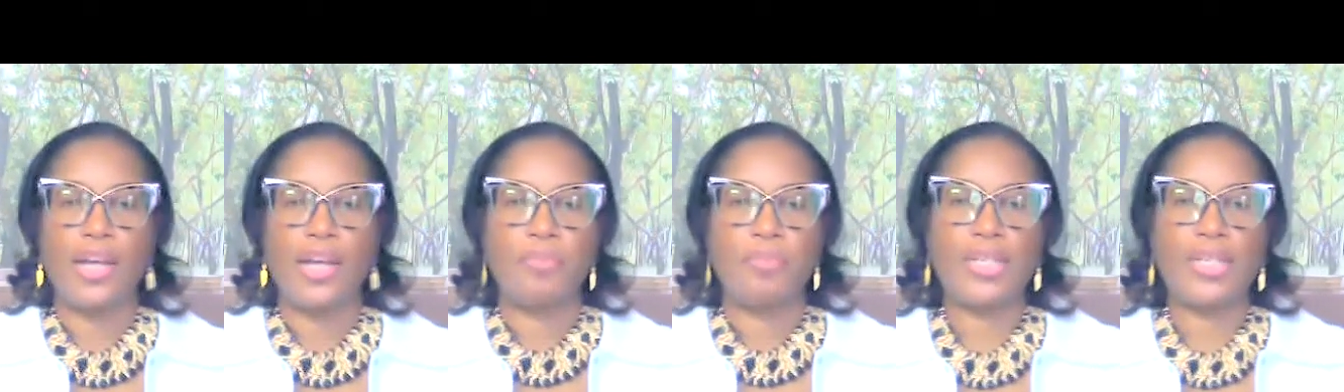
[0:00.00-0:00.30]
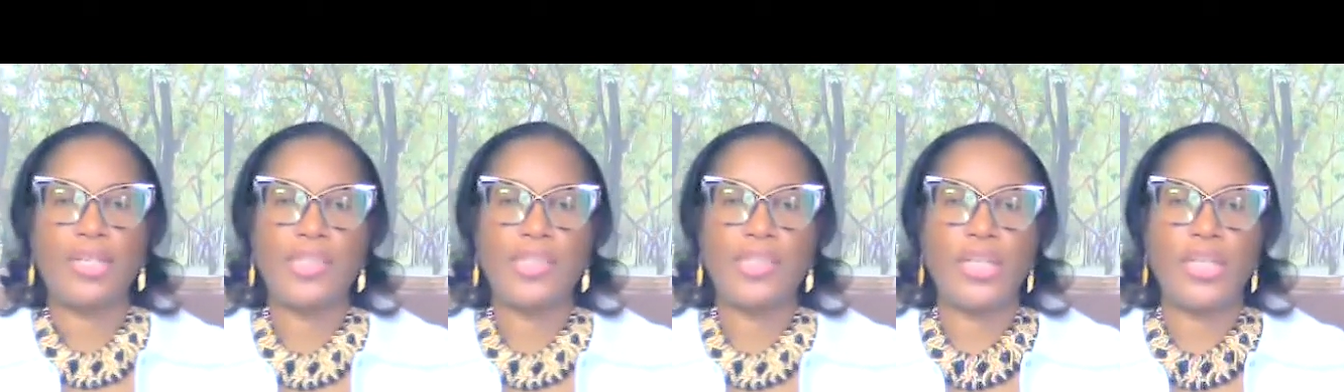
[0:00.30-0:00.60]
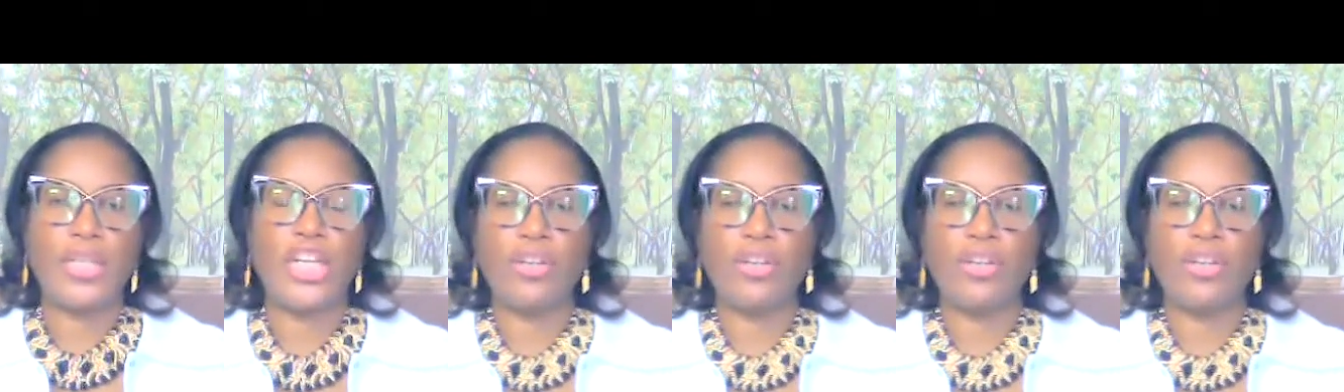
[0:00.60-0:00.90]
because we
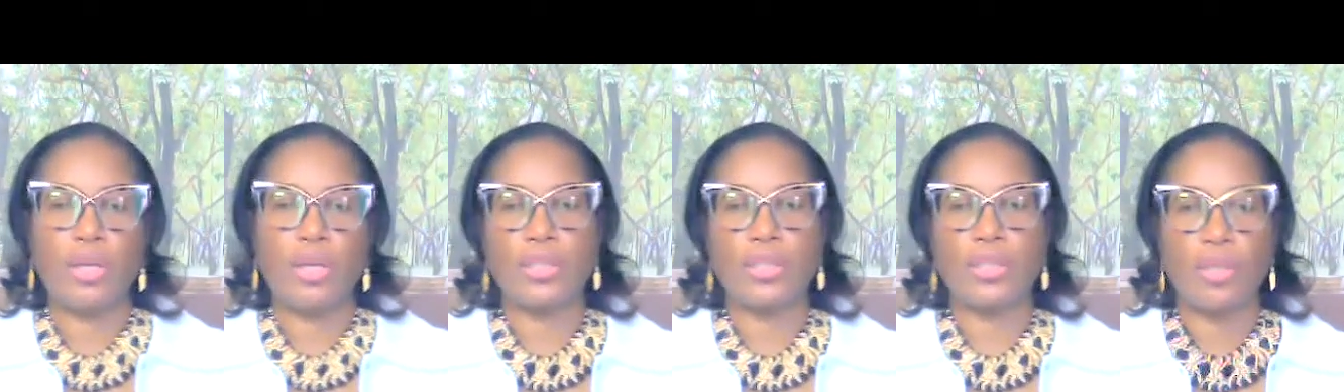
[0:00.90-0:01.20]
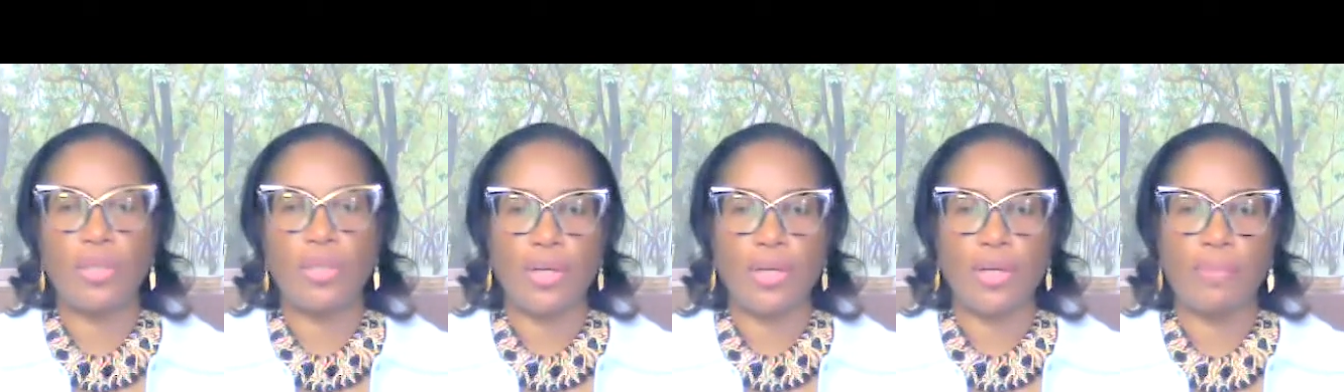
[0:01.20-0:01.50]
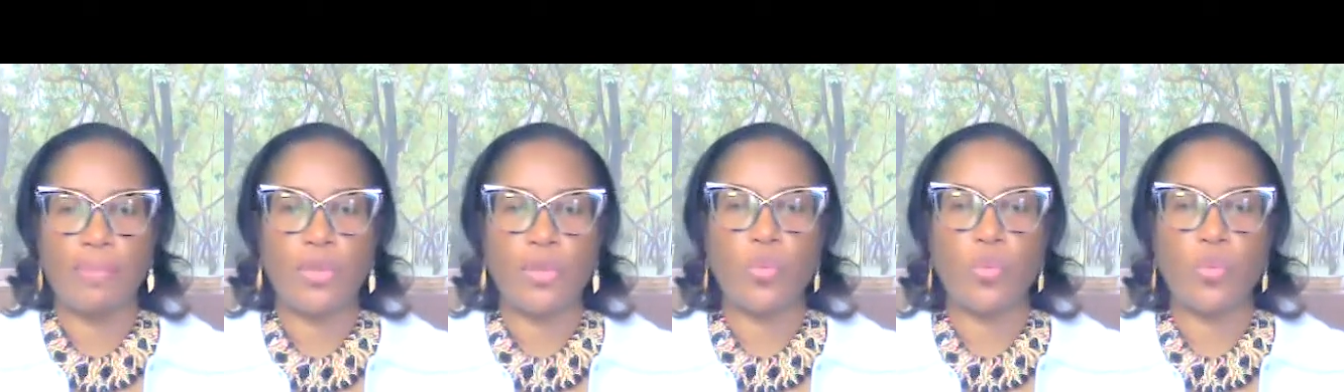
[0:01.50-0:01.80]
hear a lot of talk
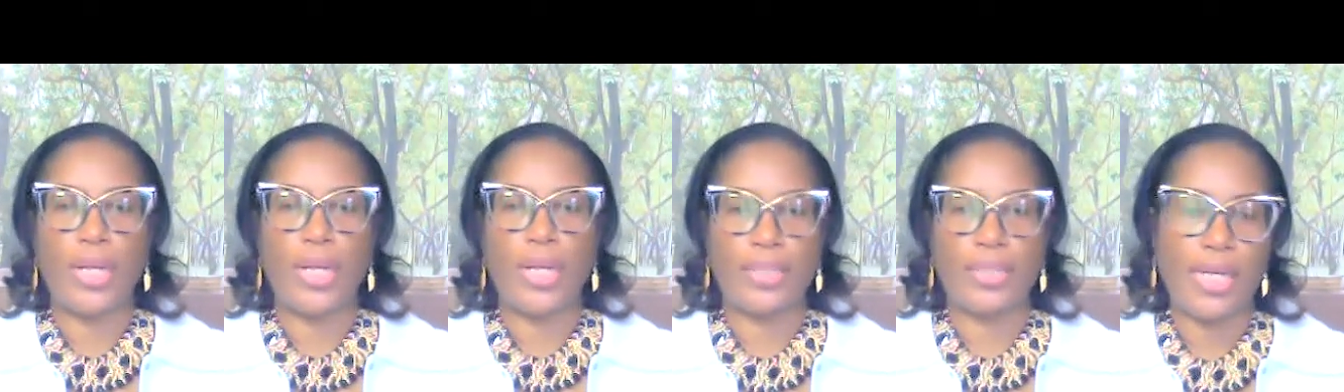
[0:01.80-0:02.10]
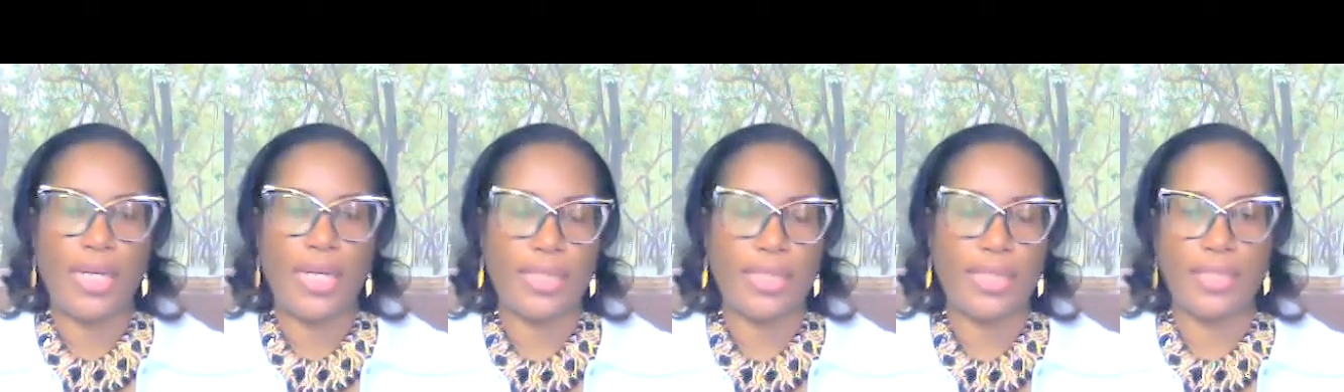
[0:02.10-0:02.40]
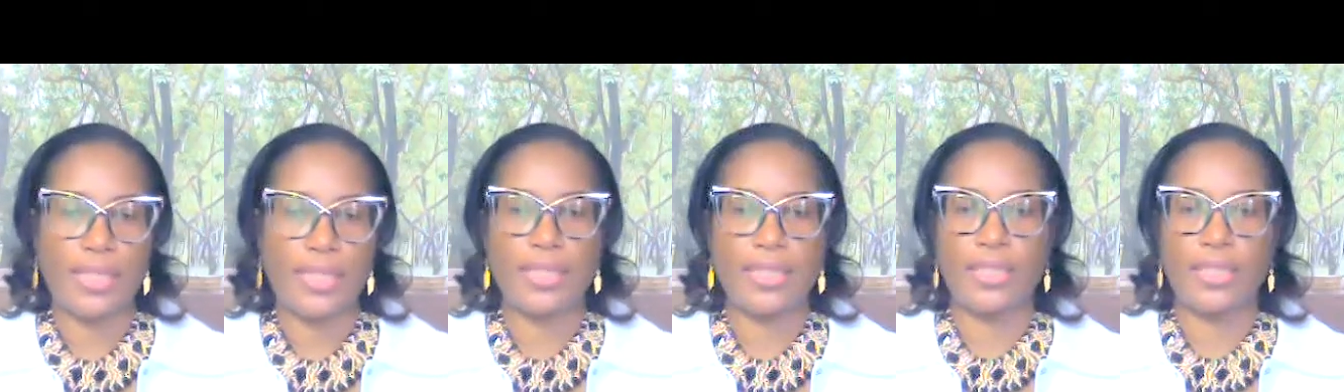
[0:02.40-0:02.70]
about wellness,
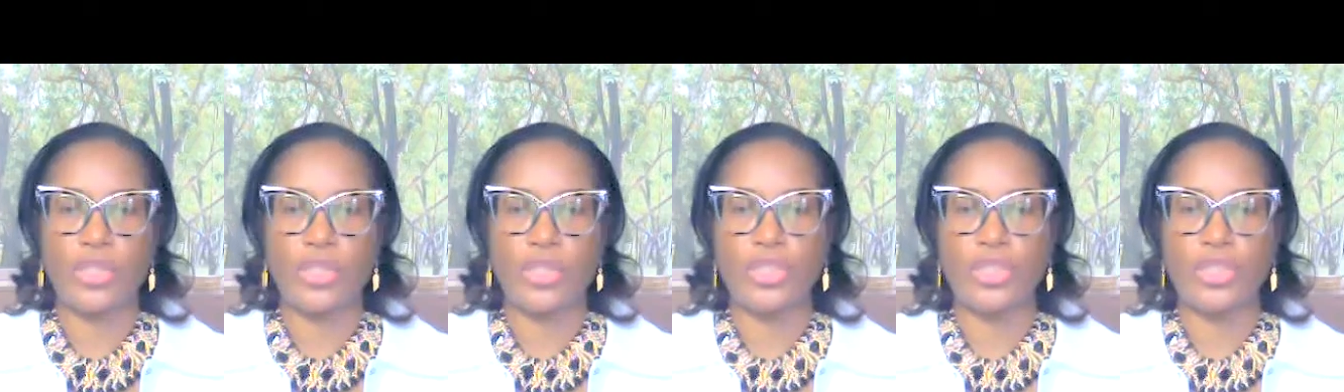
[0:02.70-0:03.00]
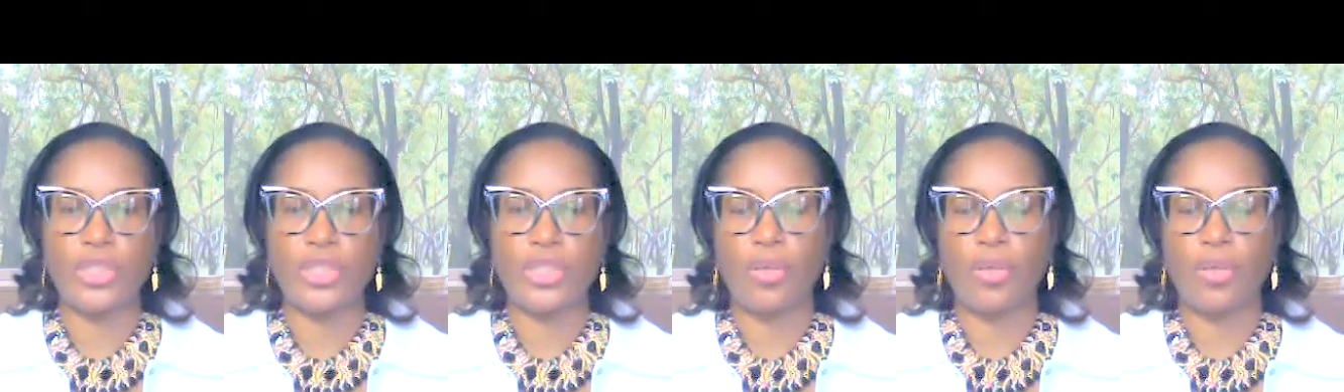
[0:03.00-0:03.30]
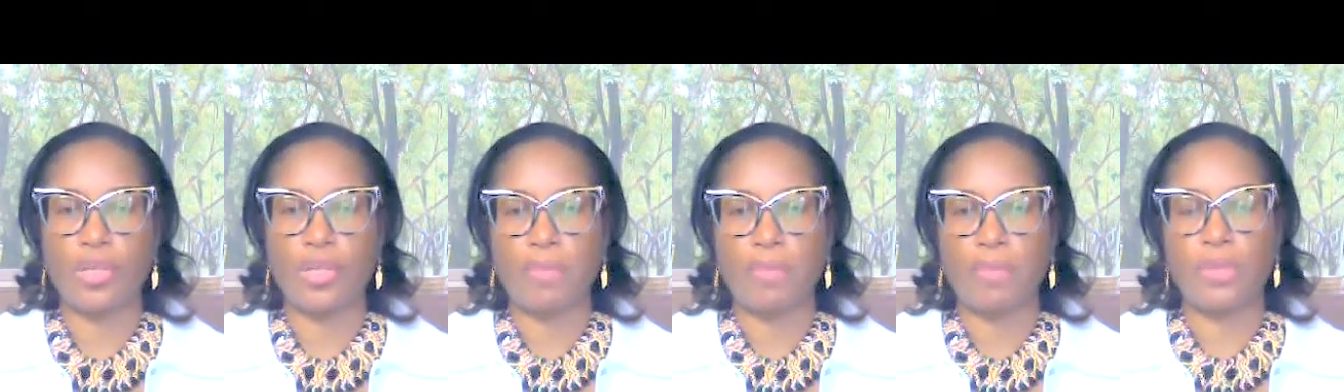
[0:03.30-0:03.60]
and you usually
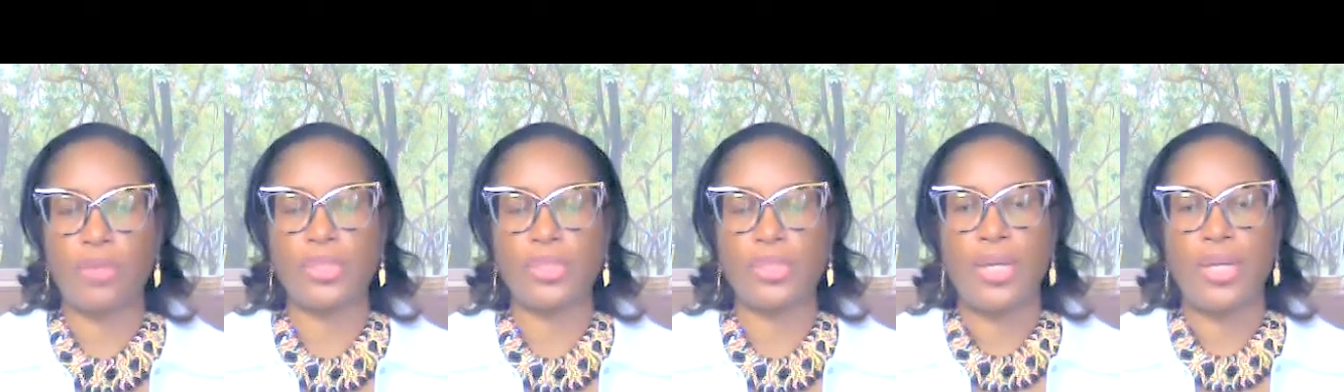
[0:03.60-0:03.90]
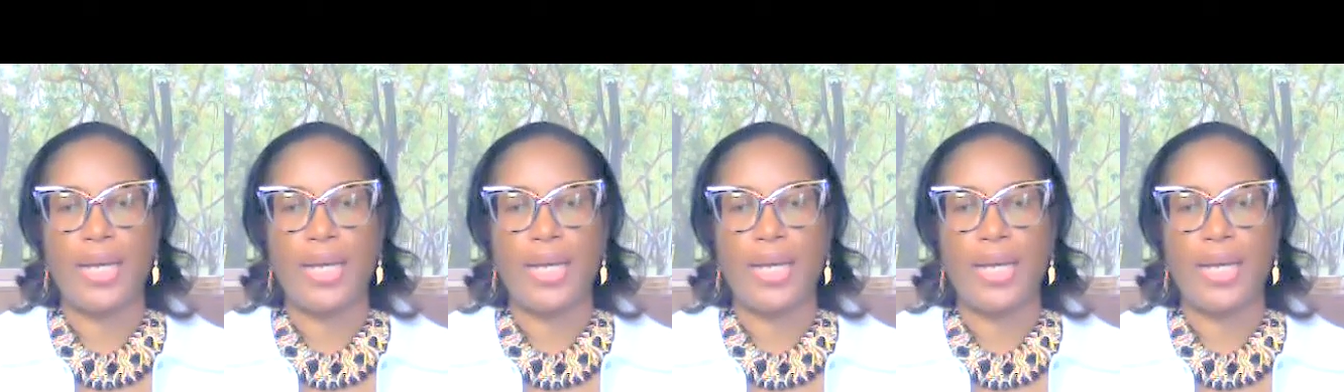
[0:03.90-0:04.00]
talk about